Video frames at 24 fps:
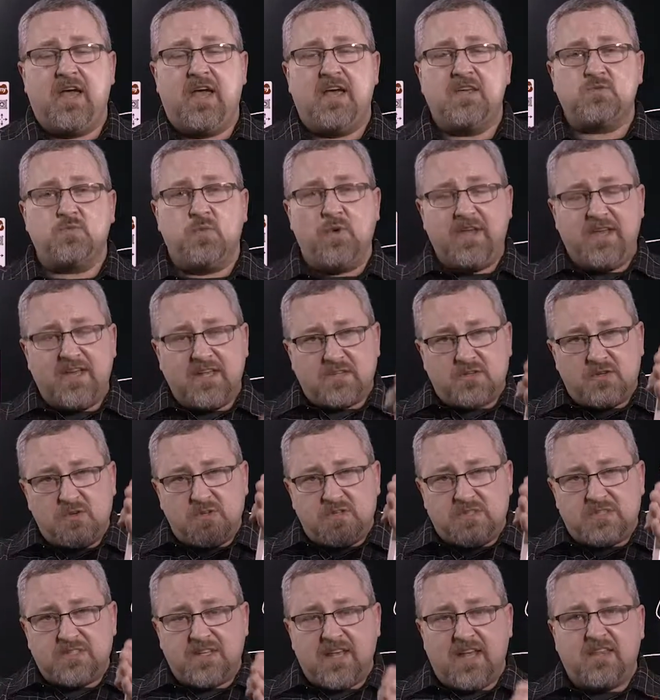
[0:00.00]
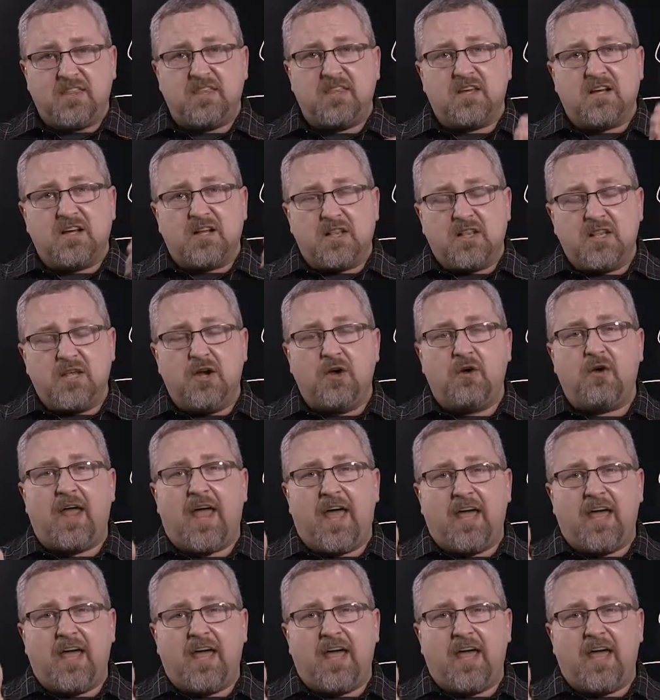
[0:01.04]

is we get to set the clear